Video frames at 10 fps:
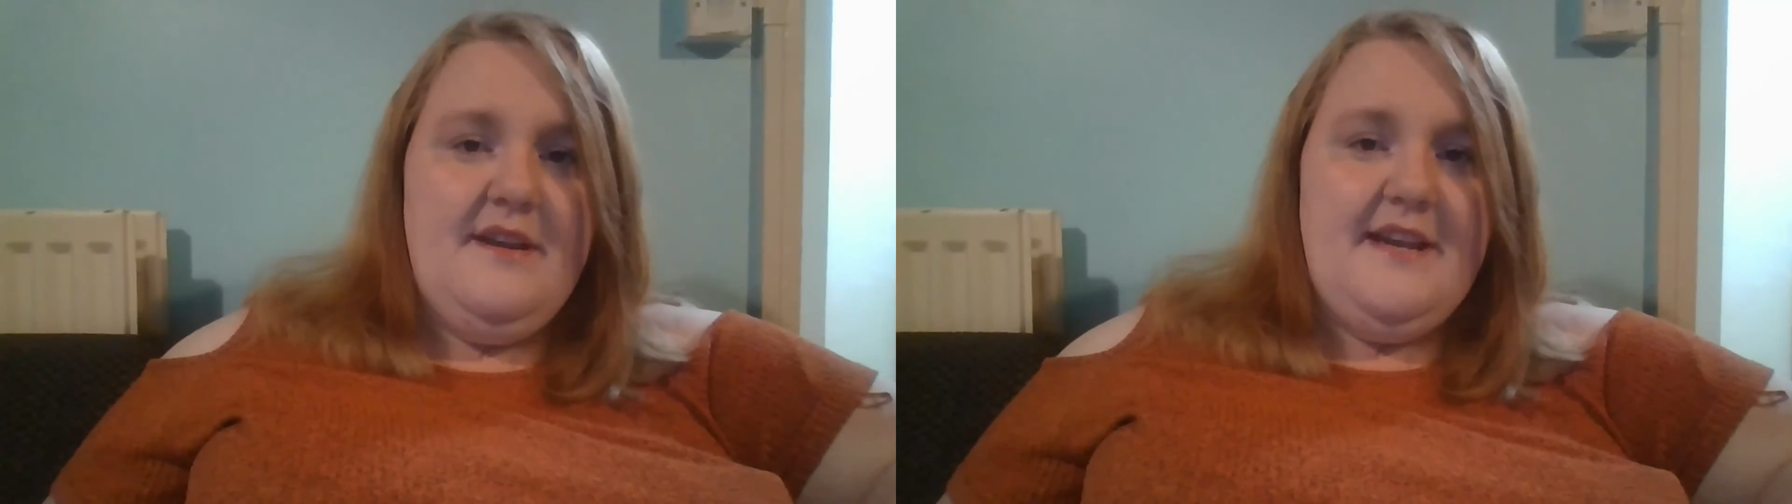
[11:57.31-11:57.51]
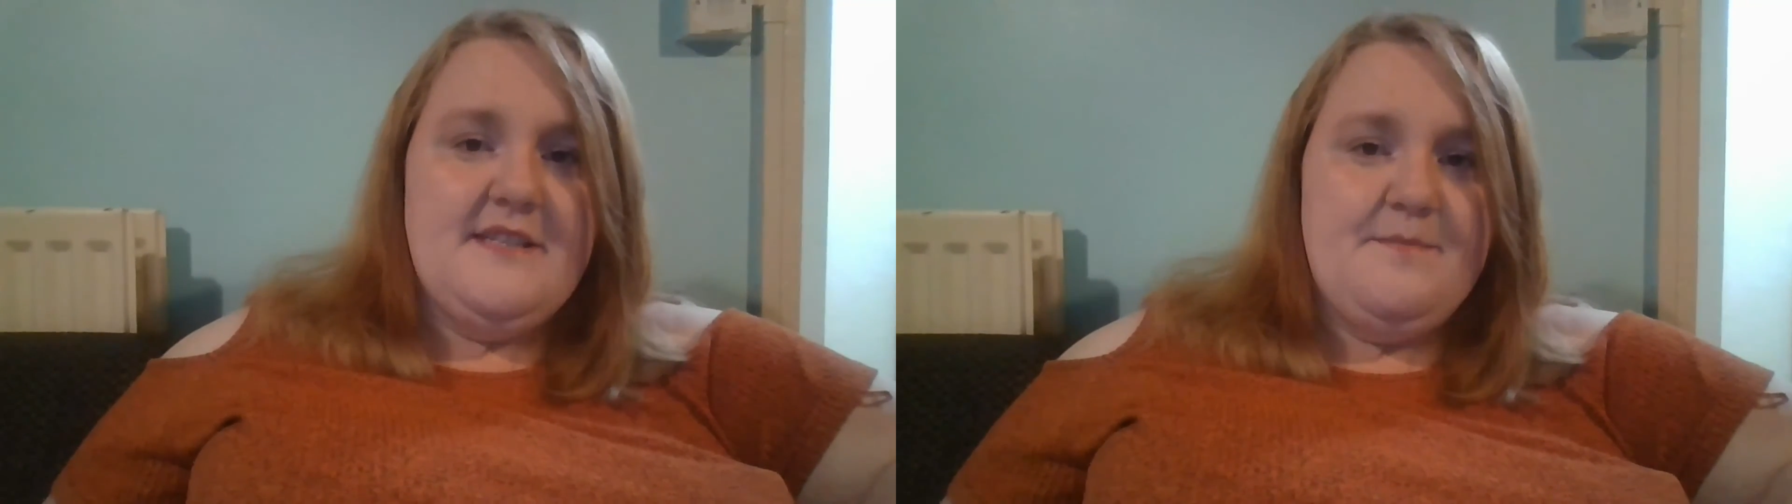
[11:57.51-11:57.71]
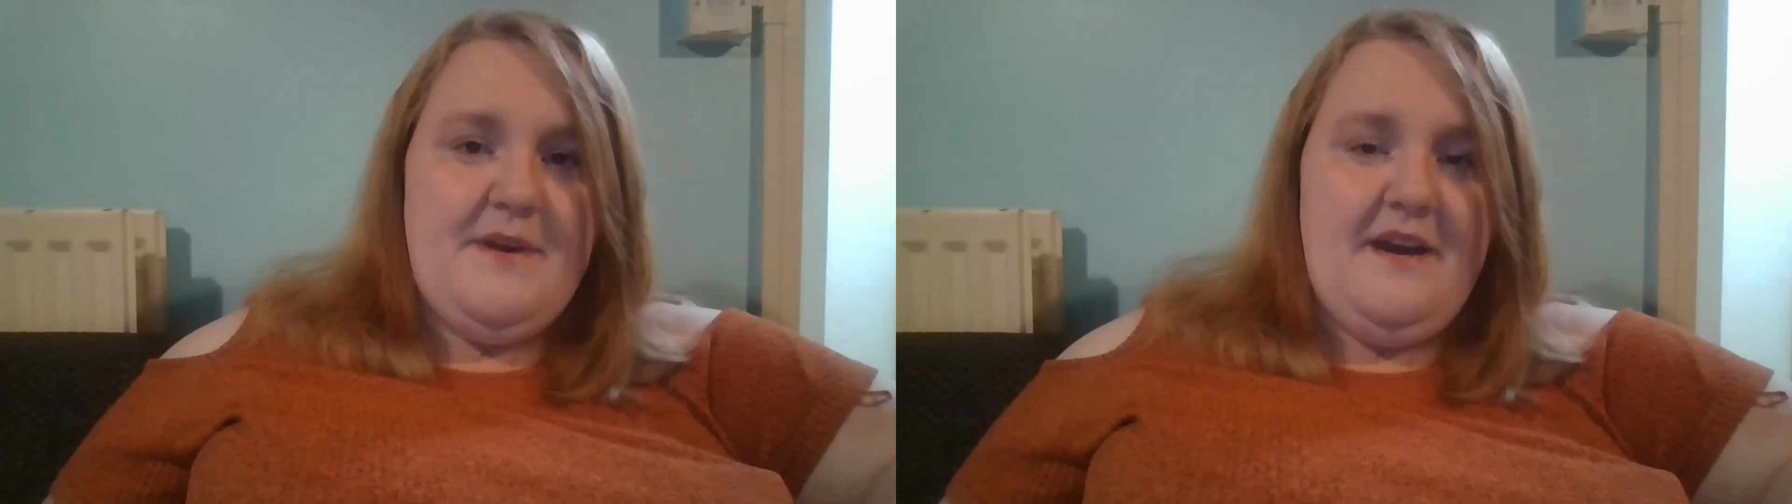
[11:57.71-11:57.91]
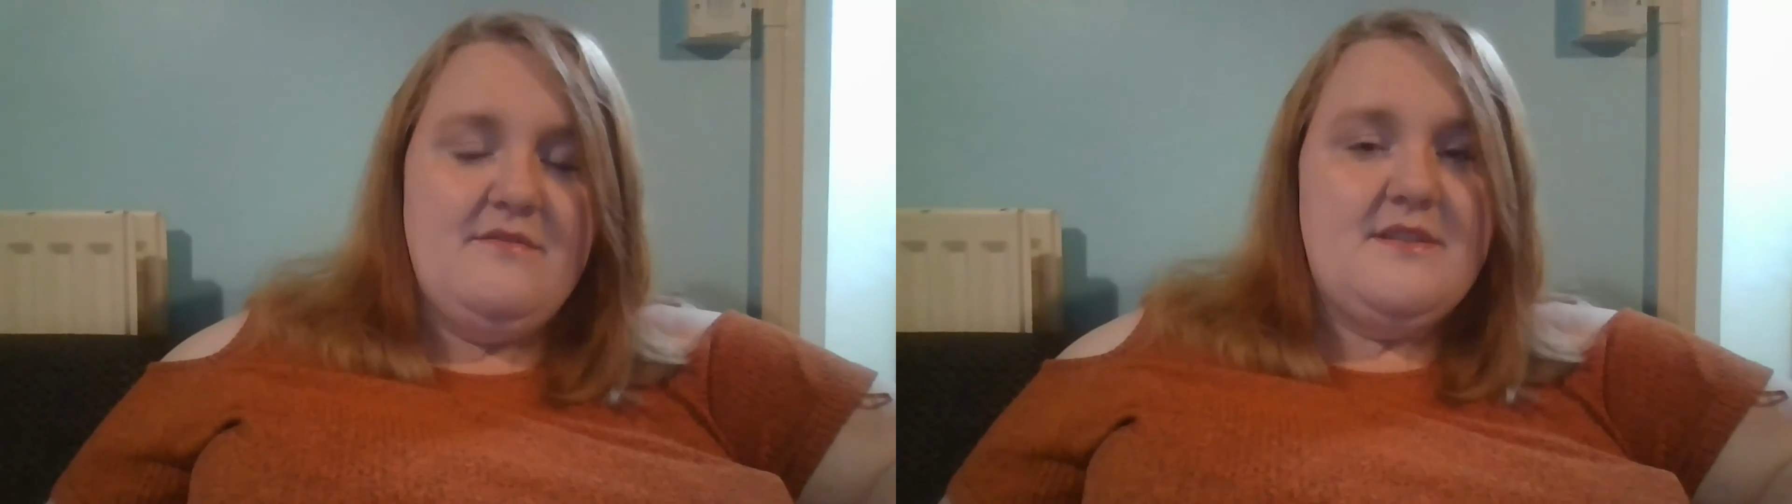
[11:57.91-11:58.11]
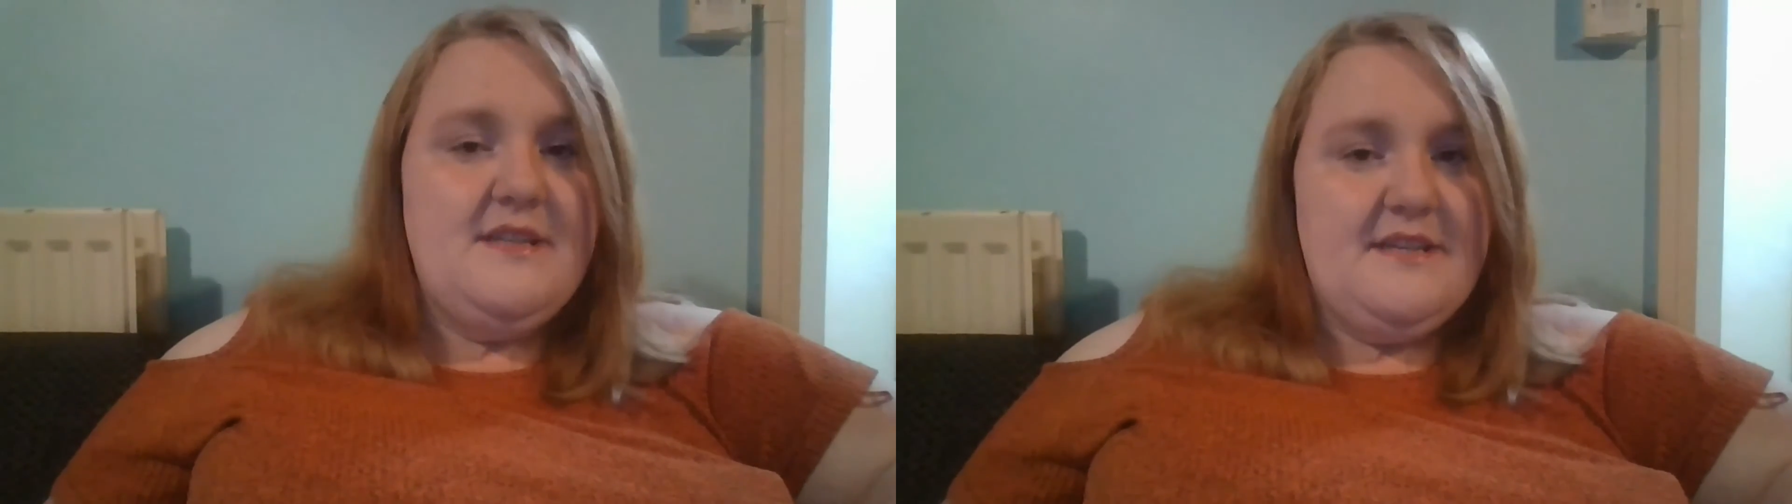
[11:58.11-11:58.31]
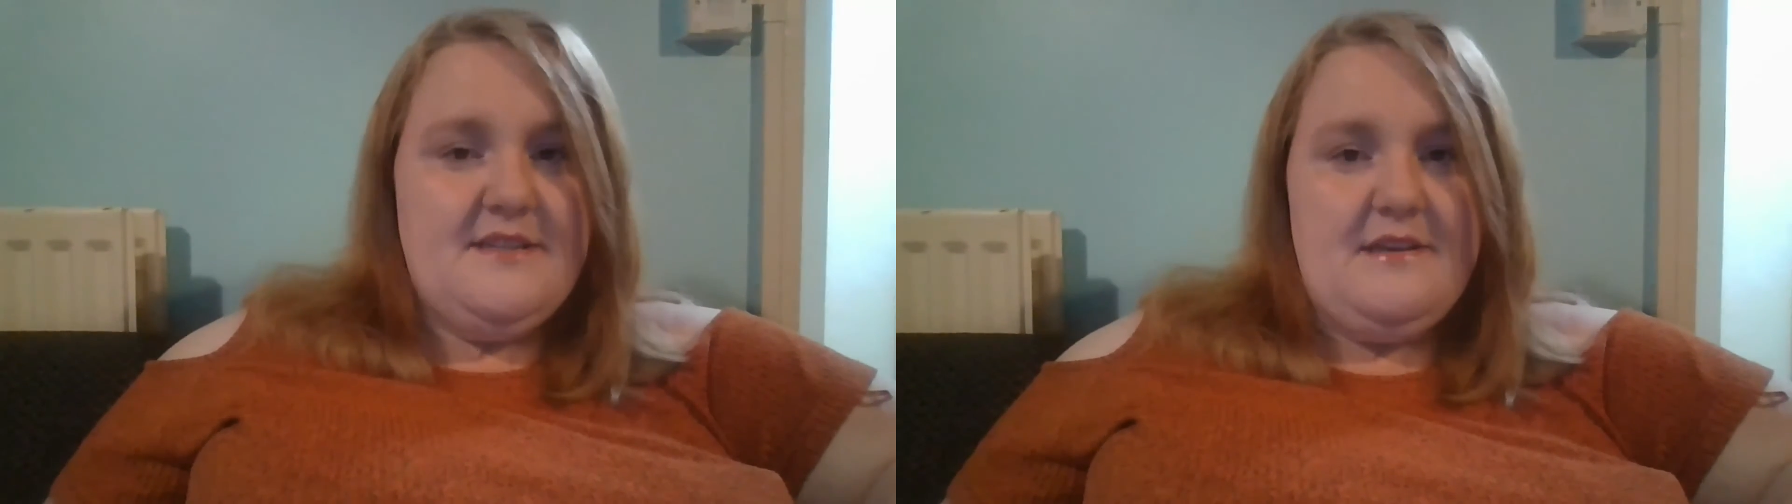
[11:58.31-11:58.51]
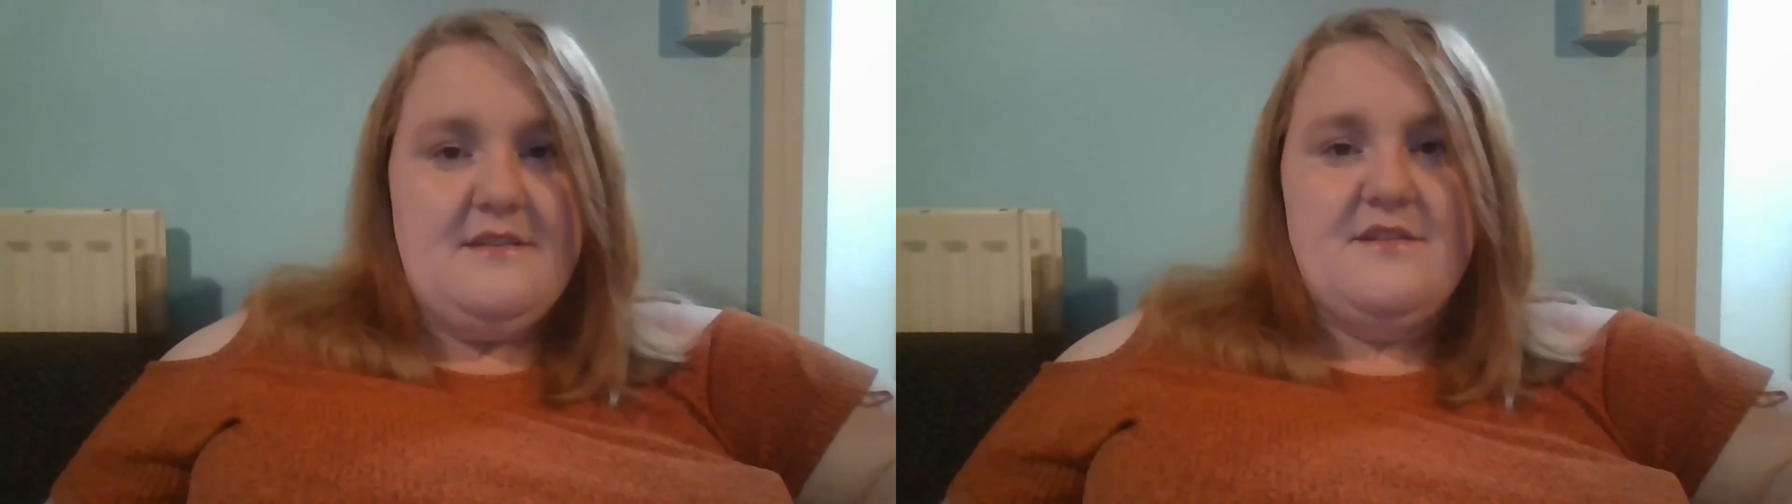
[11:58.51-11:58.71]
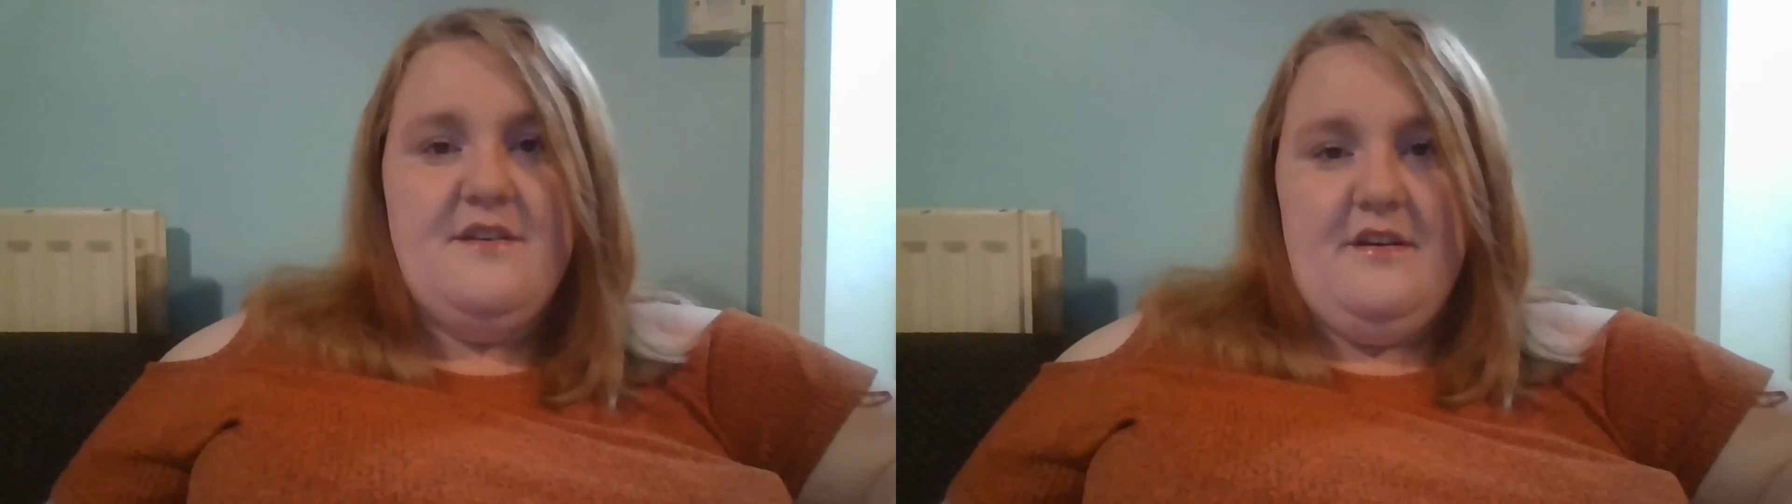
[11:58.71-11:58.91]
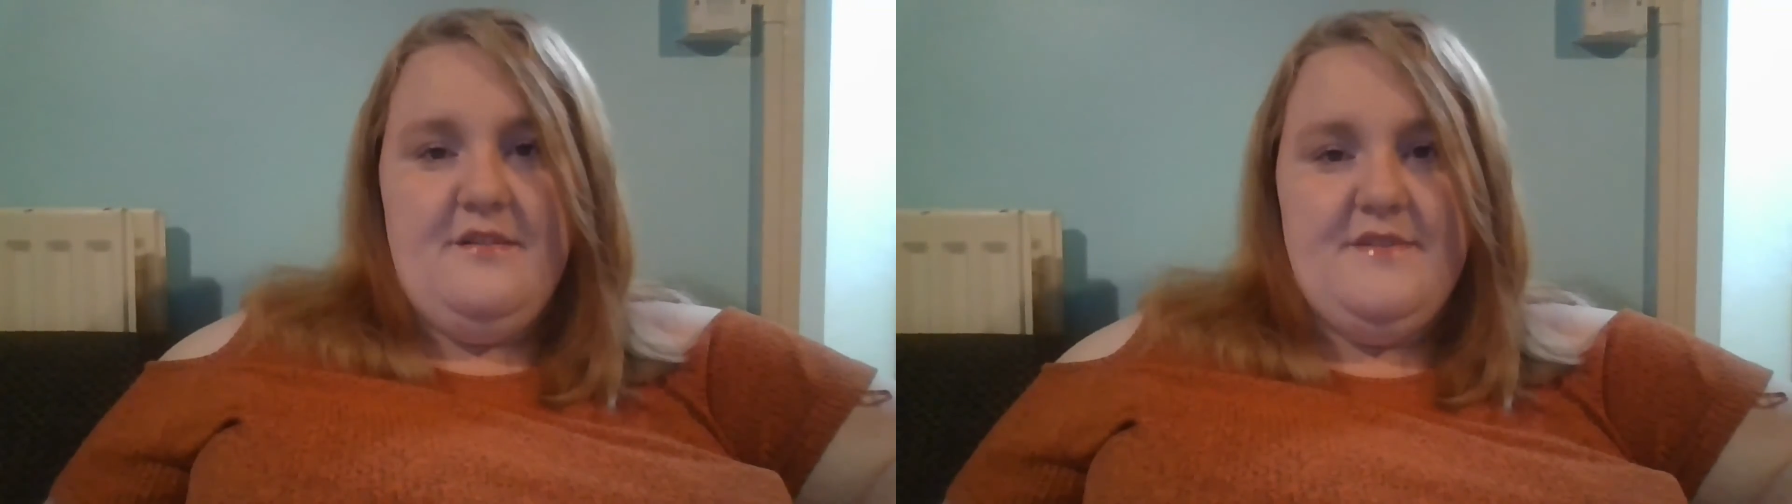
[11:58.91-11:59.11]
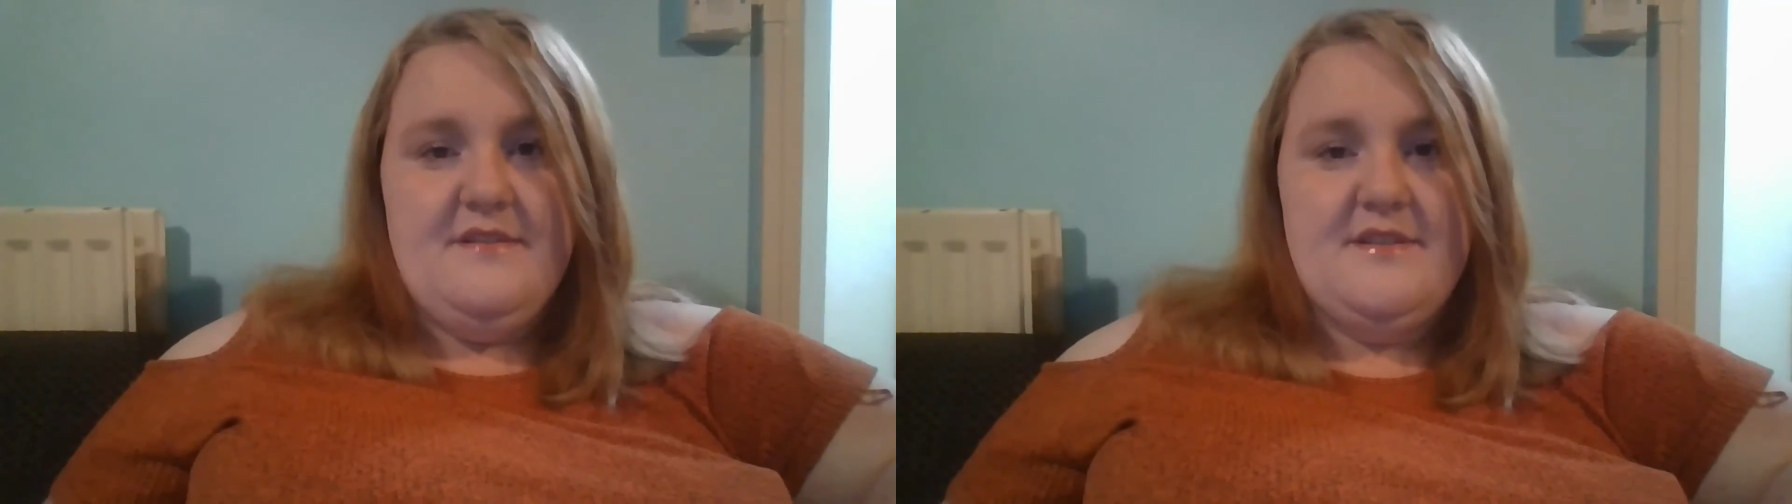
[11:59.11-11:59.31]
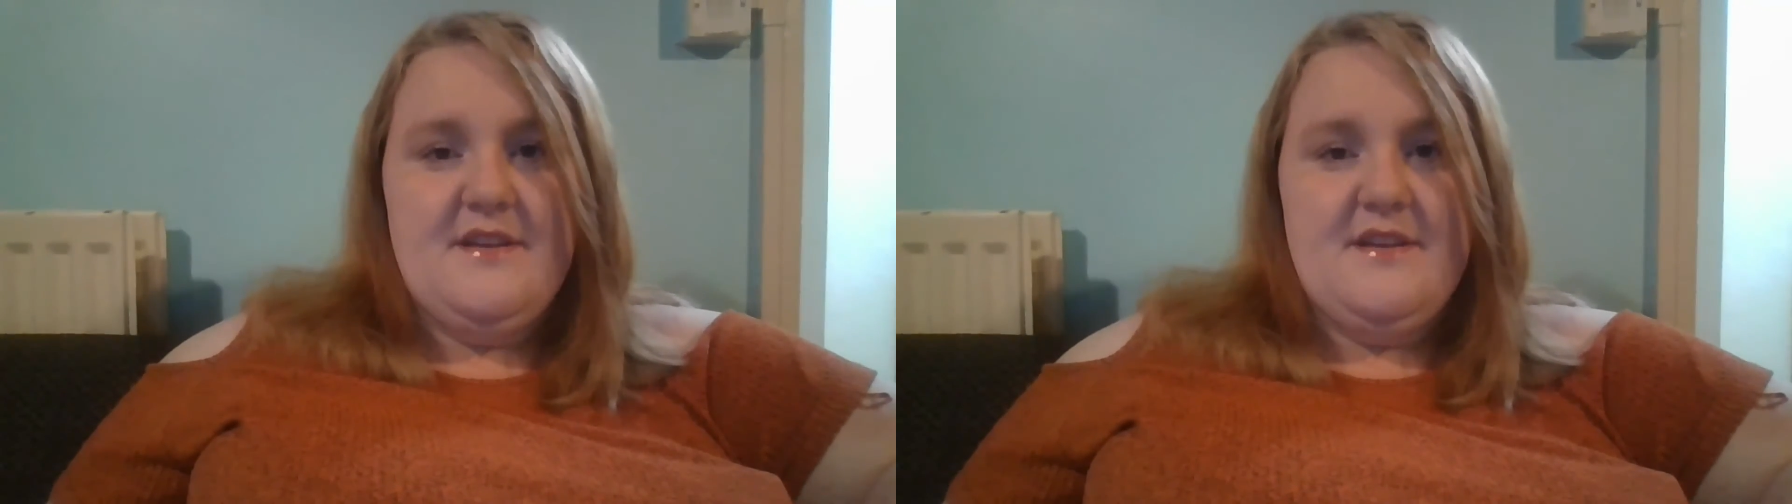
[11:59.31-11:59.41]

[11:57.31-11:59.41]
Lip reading: It's about listening to others